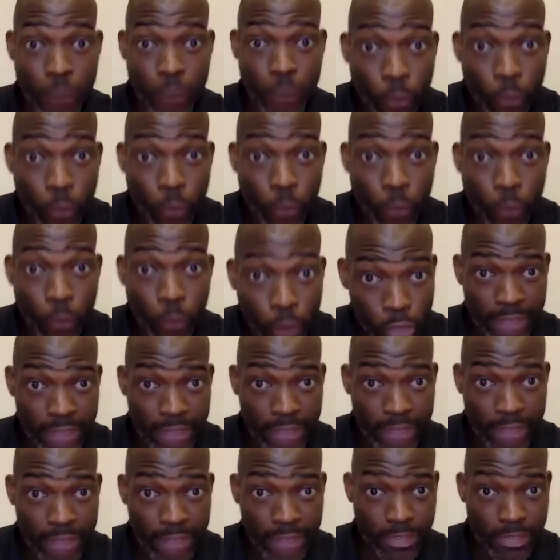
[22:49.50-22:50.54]
before
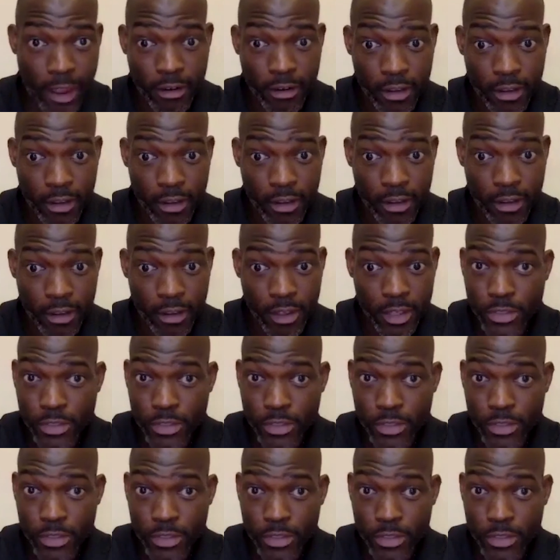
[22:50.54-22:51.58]
you got there.
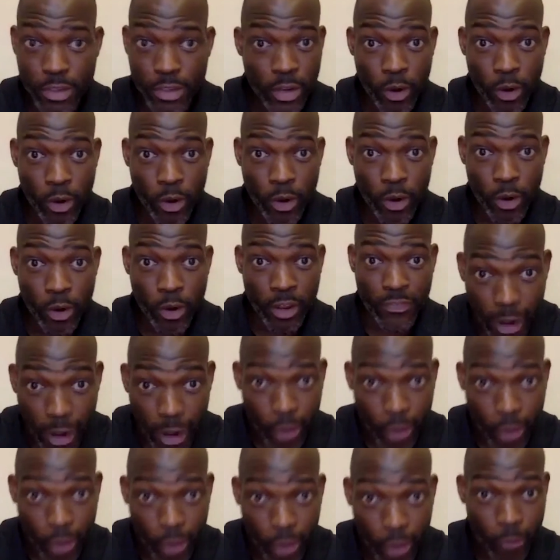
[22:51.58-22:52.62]
There was already work
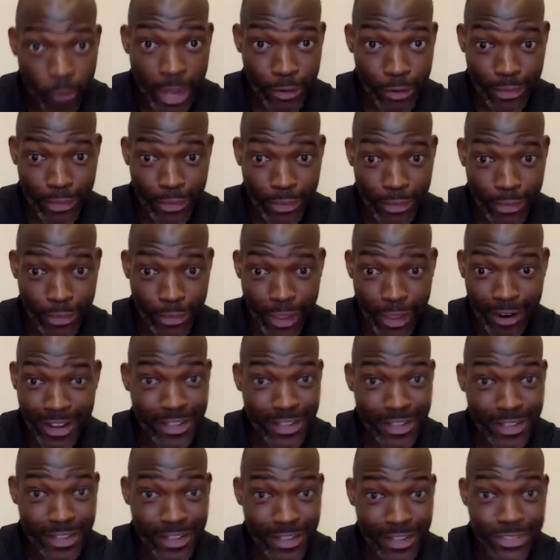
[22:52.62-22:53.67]
there while you're
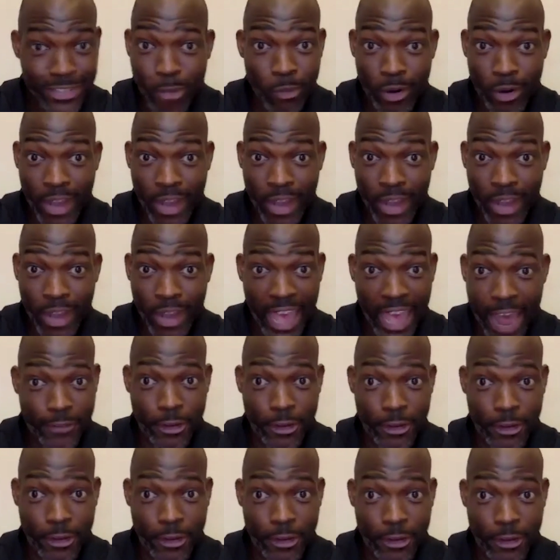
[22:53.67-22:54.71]
there, and there's going to be work
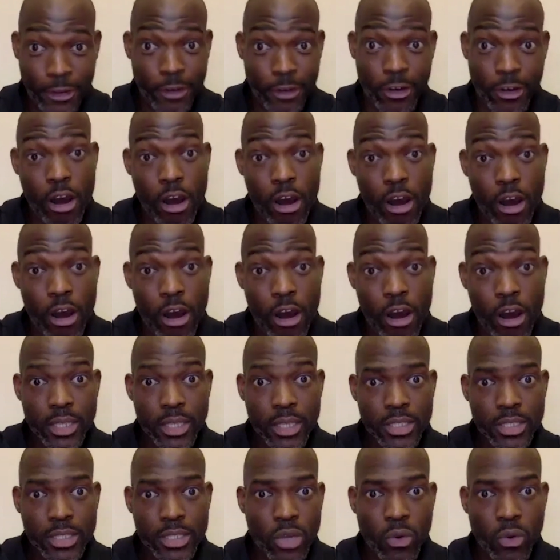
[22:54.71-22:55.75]
after you're gone.
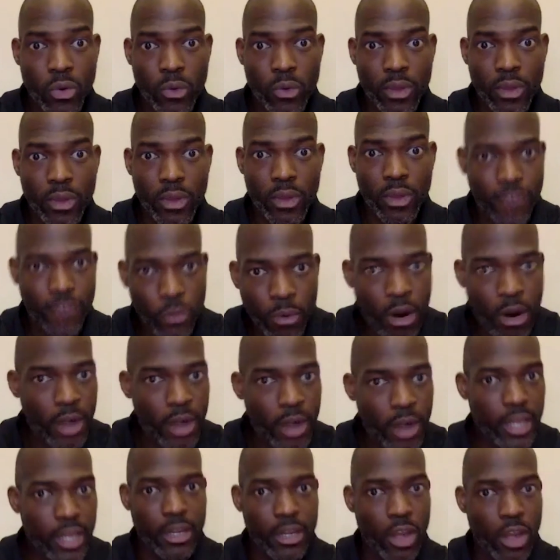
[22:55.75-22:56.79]
So if
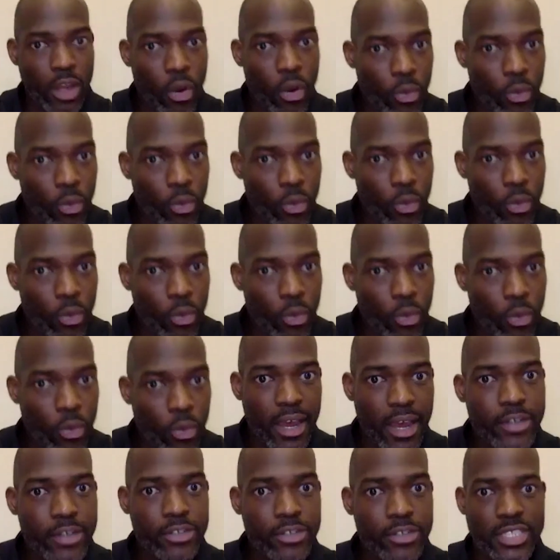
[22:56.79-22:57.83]
you already know
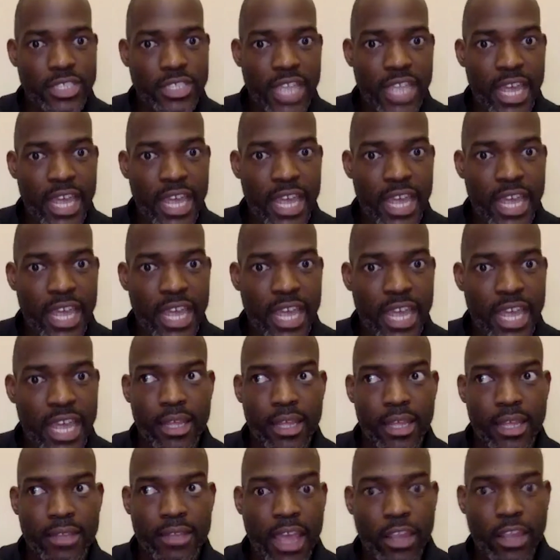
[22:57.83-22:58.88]
that,
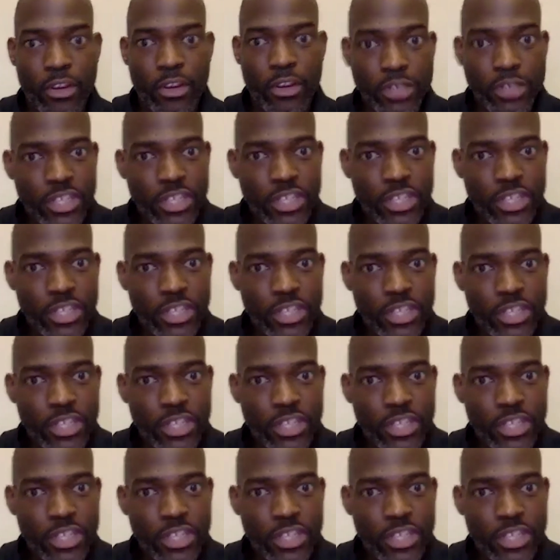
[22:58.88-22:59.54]
understand that you're just